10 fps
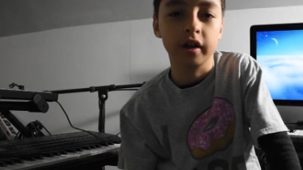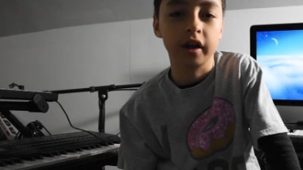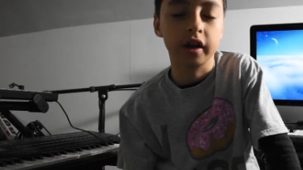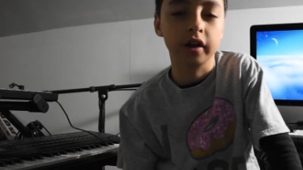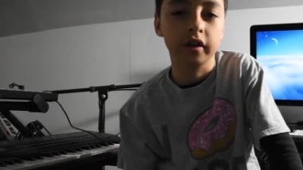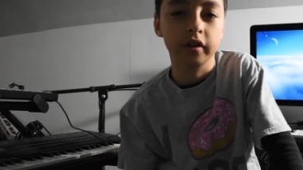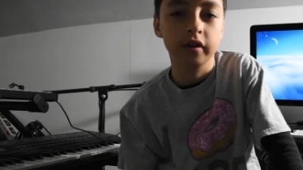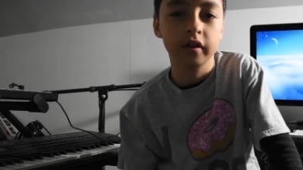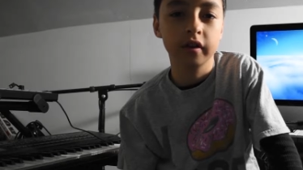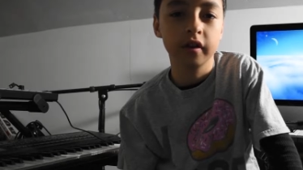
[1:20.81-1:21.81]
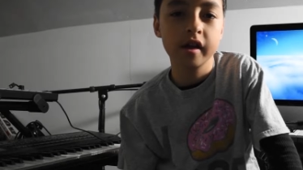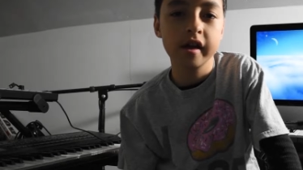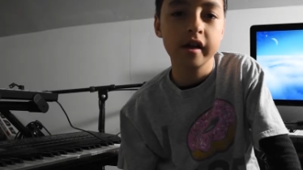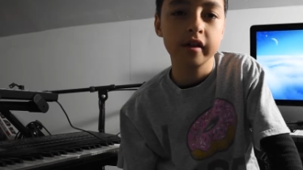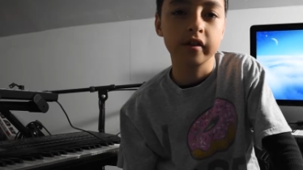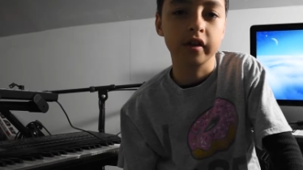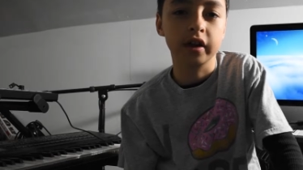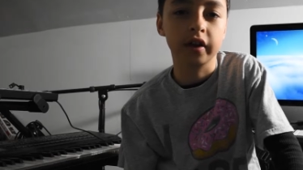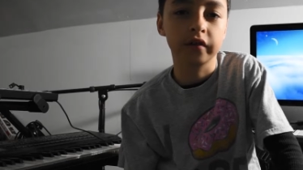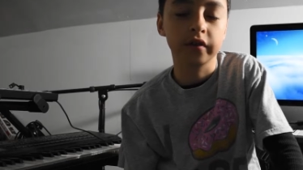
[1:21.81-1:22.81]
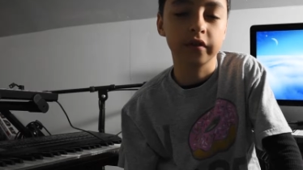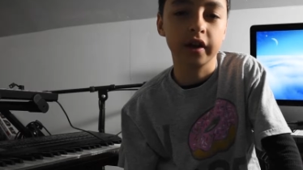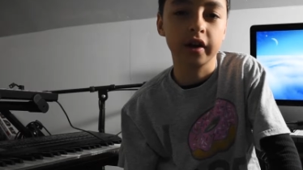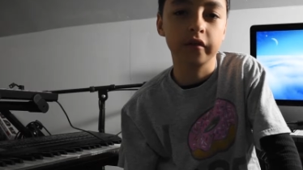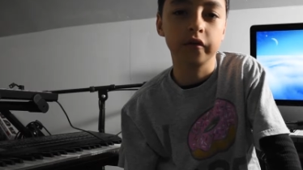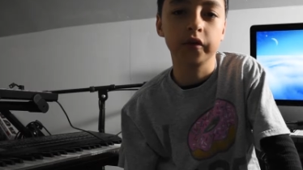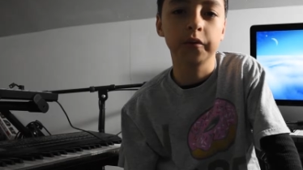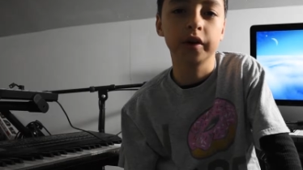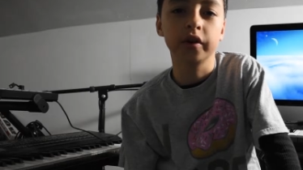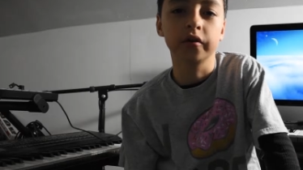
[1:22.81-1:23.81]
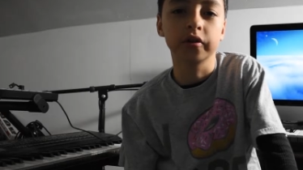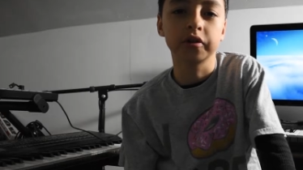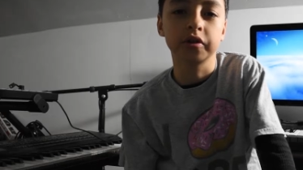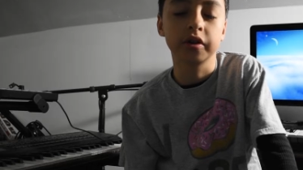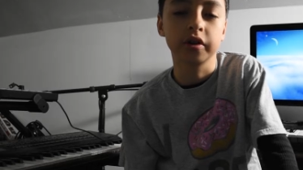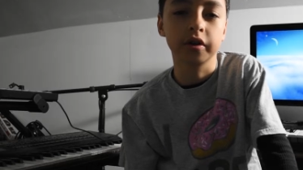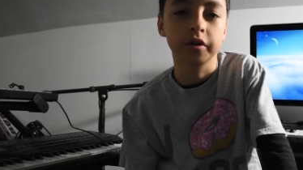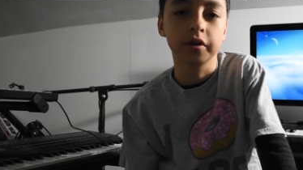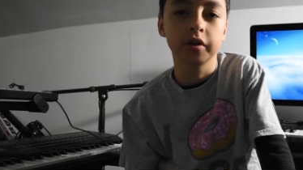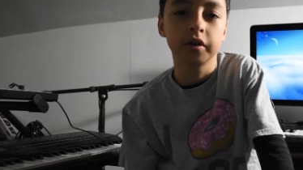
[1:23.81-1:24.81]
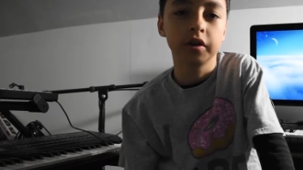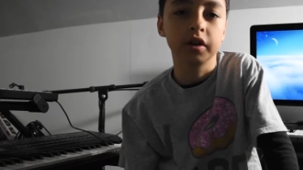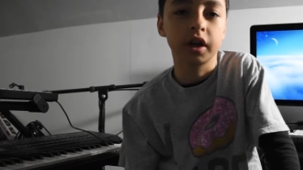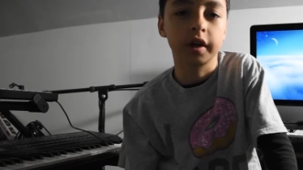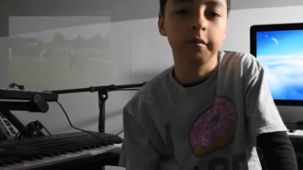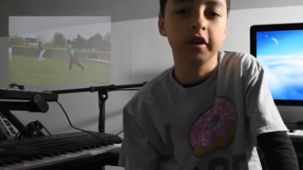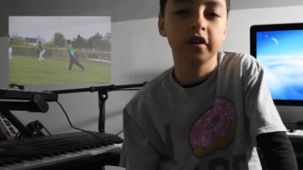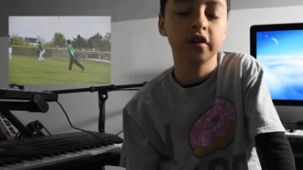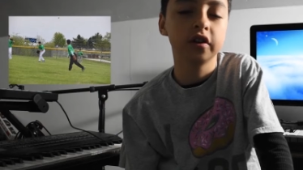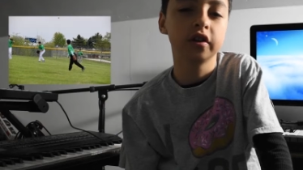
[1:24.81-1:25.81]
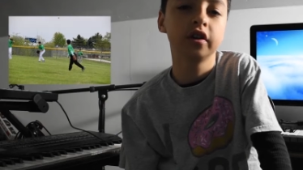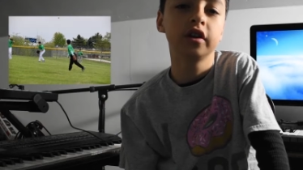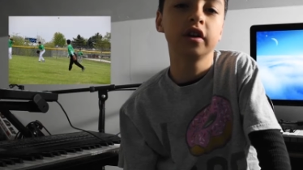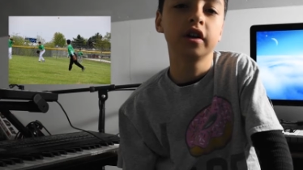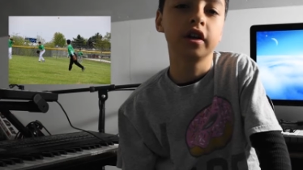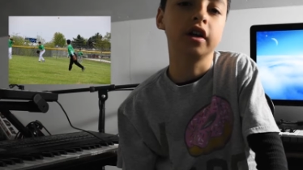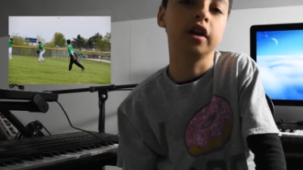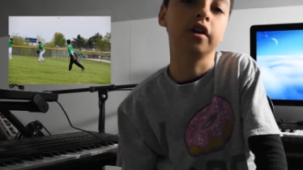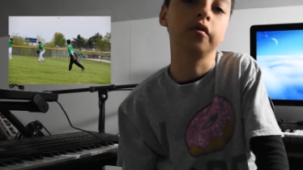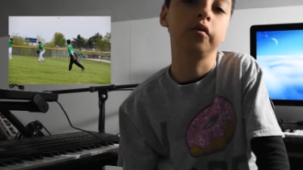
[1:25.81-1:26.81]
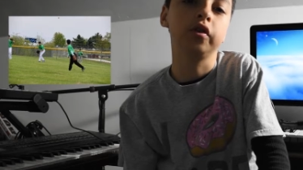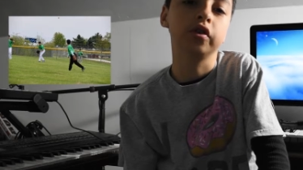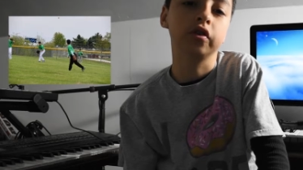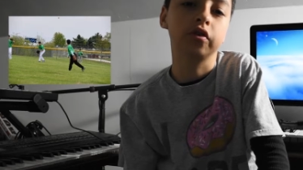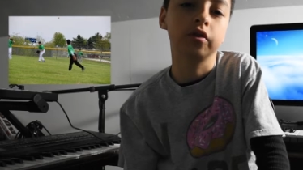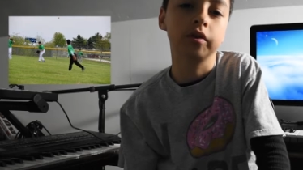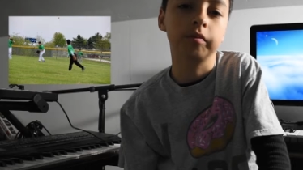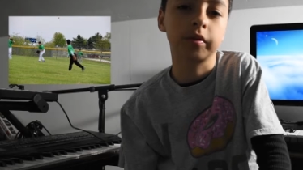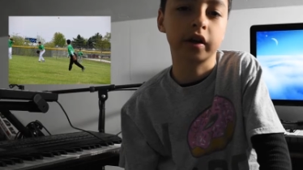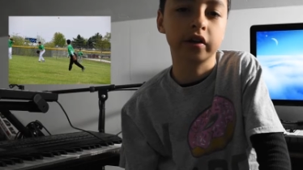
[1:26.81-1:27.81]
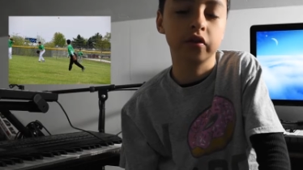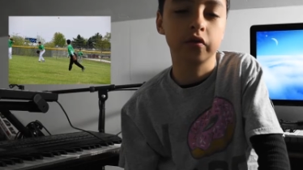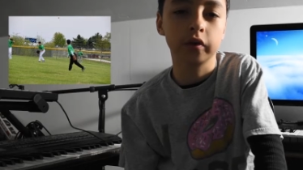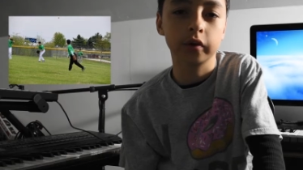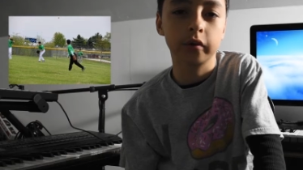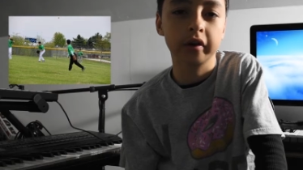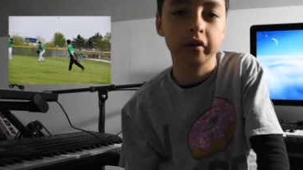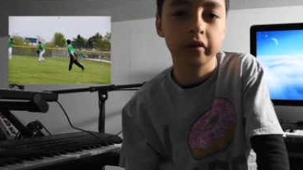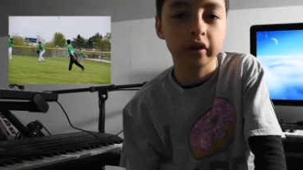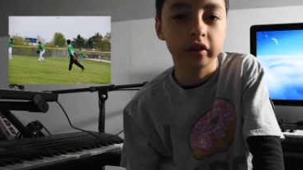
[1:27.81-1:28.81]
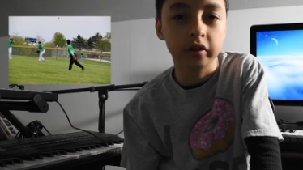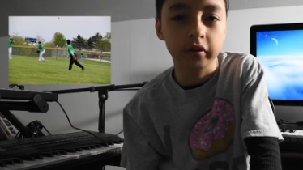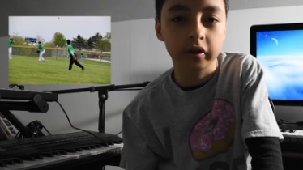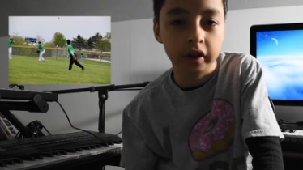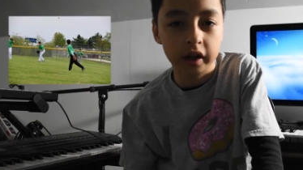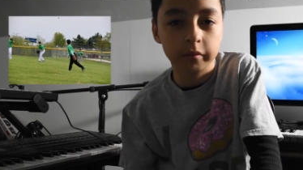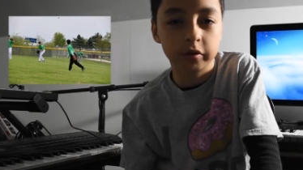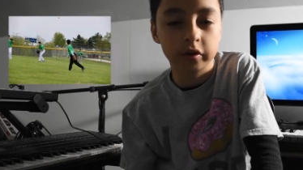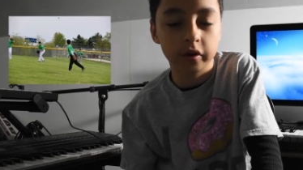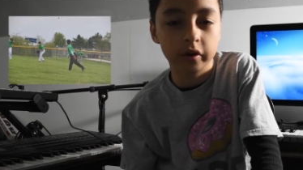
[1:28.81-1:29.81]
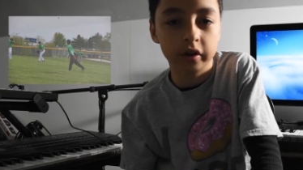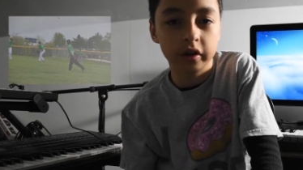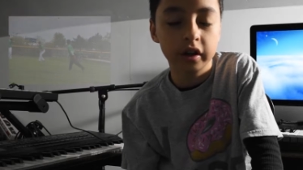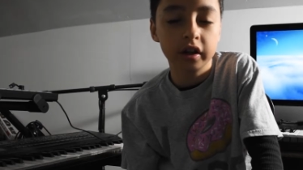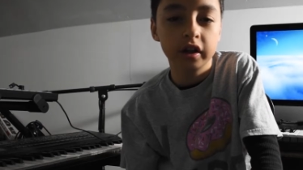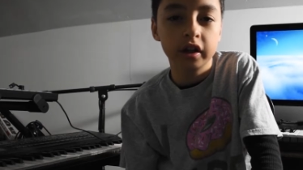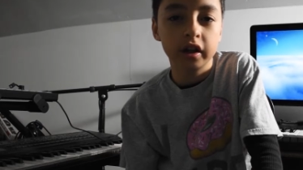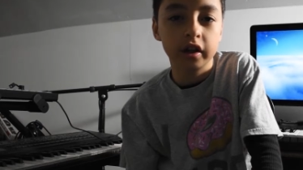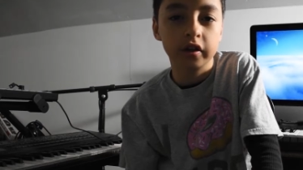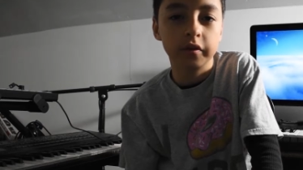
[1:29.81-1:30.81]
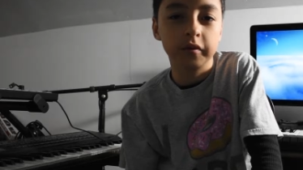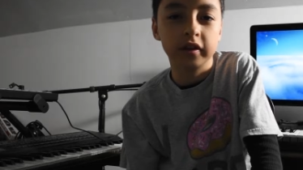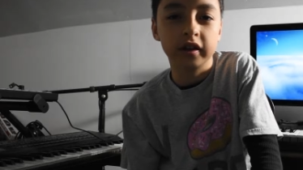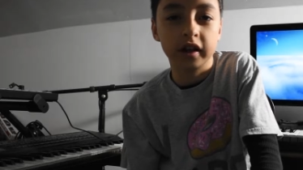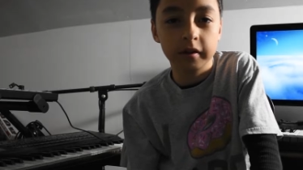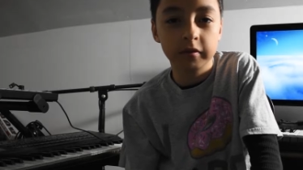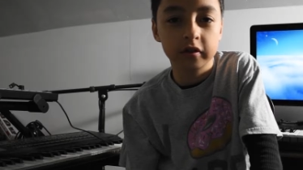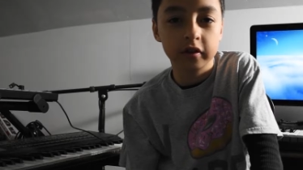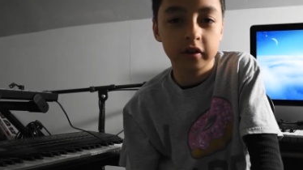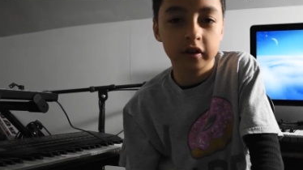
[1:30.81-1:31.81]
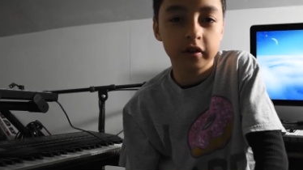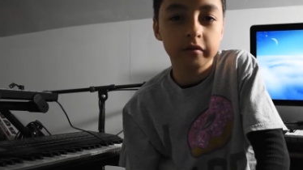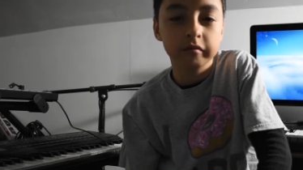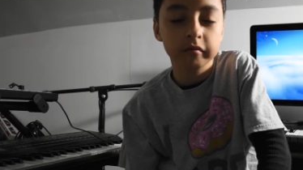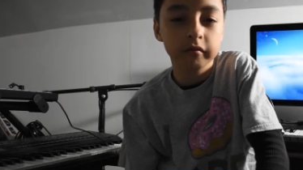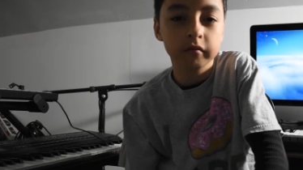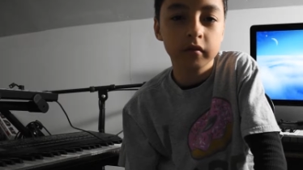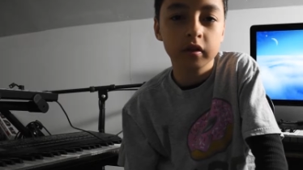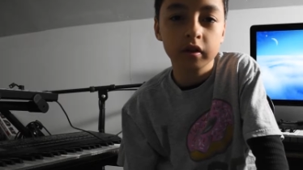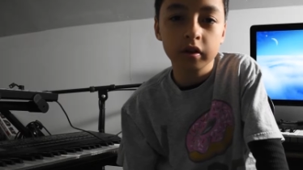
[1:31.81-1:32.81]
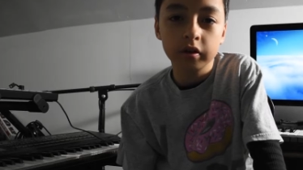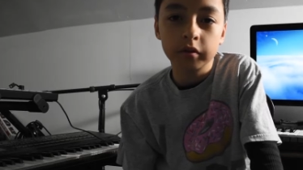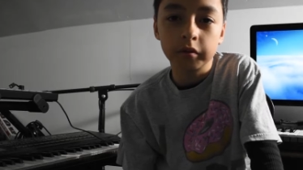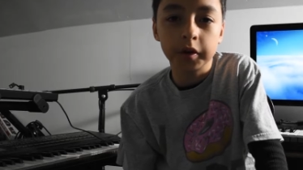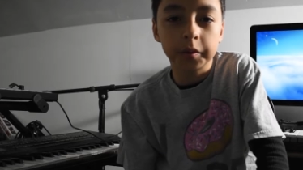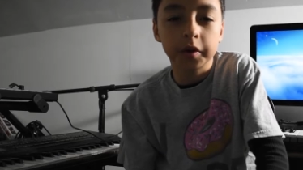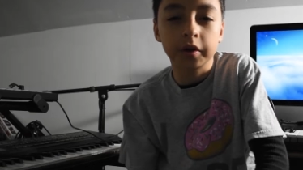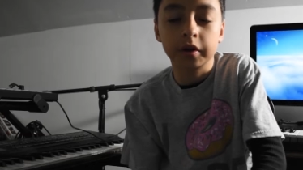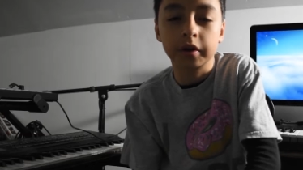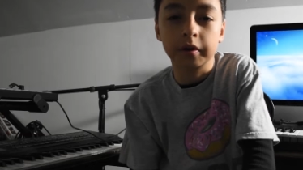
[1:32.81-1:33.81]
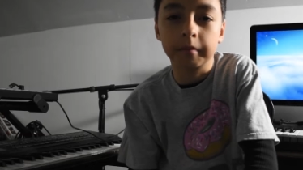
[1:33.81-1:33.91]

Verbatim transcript: and then after that, we went over to the diamond and we just practiced for a while until the game started. And then when the game started, we were